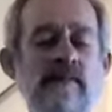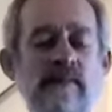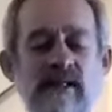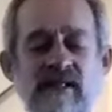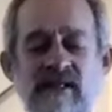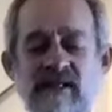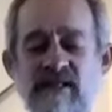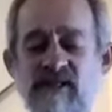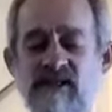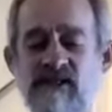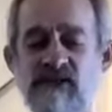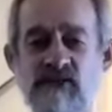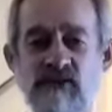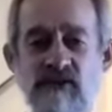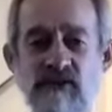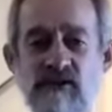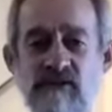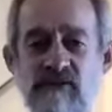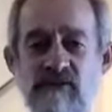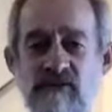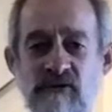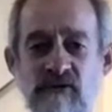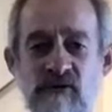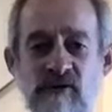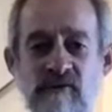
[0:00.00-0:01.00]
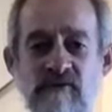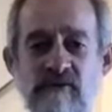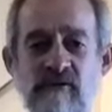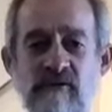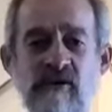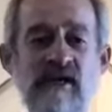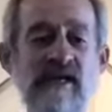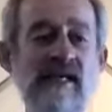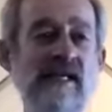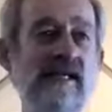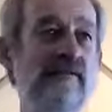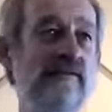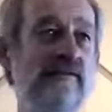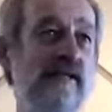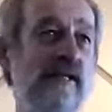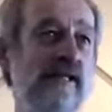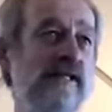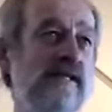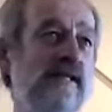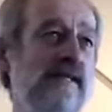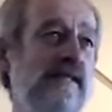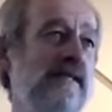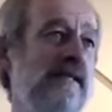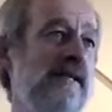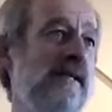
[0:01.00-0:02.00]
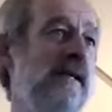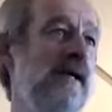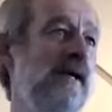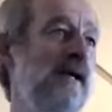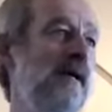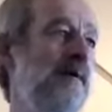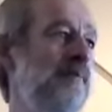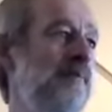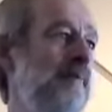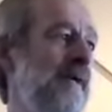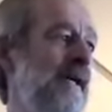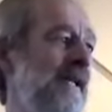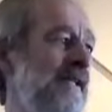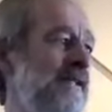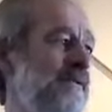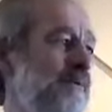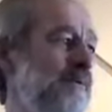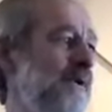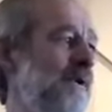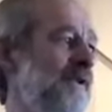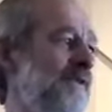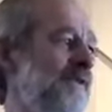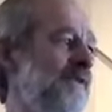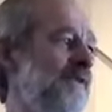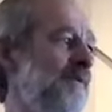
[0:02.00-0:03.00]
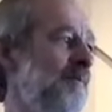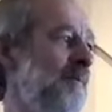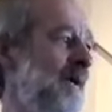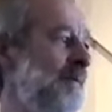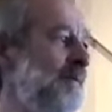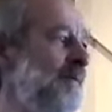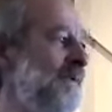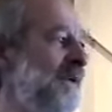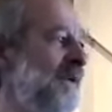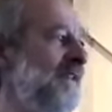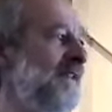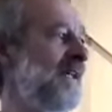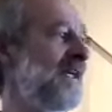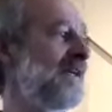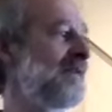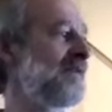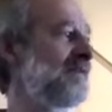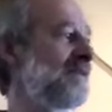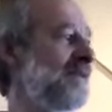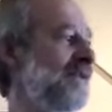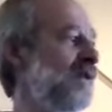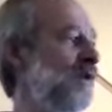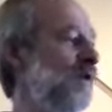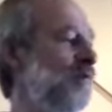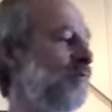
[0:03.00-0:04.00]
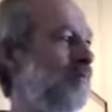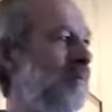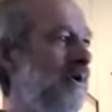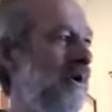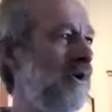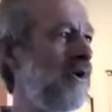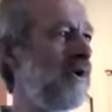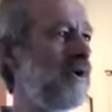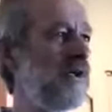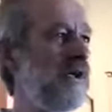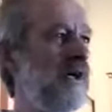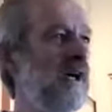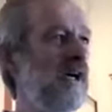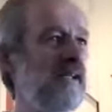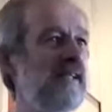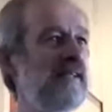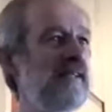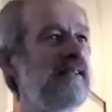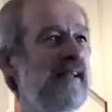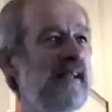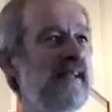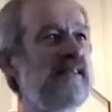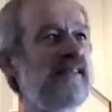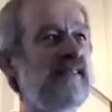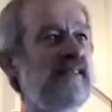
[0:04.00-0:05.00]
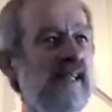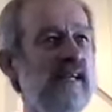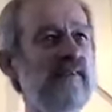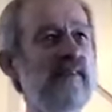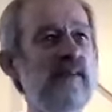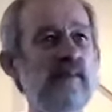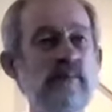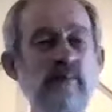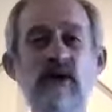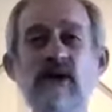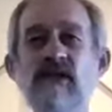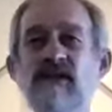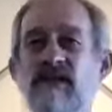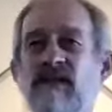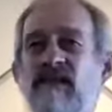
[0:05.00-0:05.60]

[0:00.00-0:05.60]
in this church for a variety of reasons, but it's worth remembering that, you know, Paul got like seven books